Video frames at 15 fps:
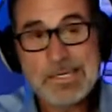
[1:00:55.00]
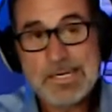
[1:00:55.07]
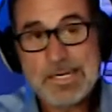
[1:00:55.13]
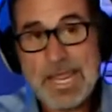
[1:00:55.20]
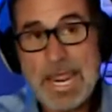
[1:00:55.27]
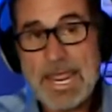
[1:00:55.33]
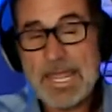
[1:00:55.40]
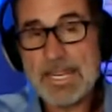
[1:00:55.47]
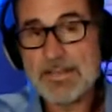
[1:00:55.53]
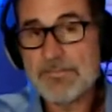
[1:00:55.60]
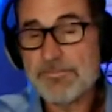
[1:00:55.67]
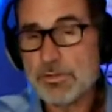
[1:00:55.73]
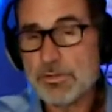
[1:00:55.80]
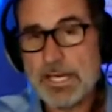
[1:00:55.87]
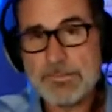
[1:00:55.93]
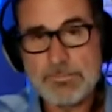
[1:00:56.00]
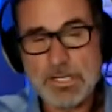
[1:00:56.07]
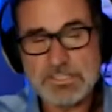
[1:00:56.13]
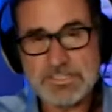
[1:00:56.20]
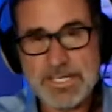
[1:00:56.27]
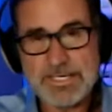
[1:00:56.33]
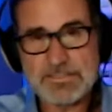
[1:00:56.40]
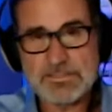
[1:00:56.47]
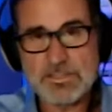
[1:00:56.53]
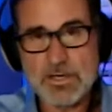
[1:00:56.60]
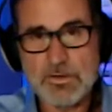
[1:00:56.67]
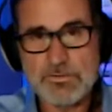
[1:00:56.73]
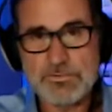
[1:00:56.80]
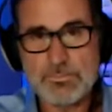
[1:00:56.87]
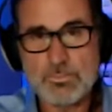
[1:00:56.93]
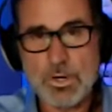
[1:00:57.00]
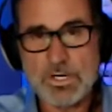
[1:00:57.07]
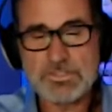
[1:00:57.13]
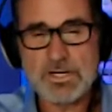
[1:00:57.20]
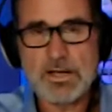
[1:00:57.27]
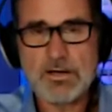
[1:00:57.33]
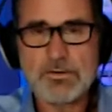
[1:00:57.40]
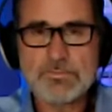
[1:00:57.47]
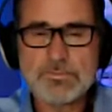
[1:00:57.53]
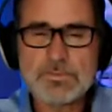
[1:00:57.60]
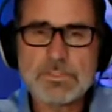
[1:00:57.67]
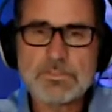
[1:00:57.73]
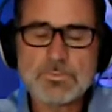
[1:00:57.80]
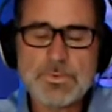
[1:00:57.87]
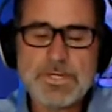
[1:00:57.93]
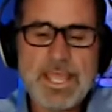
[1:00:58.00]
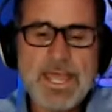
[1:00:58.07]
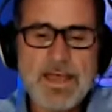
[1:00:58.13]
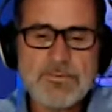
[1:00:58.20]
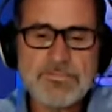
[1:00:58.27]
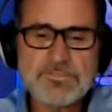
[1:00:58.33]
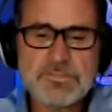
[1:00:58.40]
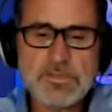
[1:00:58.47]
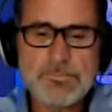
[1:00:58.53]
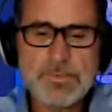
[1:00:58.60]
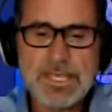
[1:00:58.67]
And if you like Mustang stuff, watch out, because we have some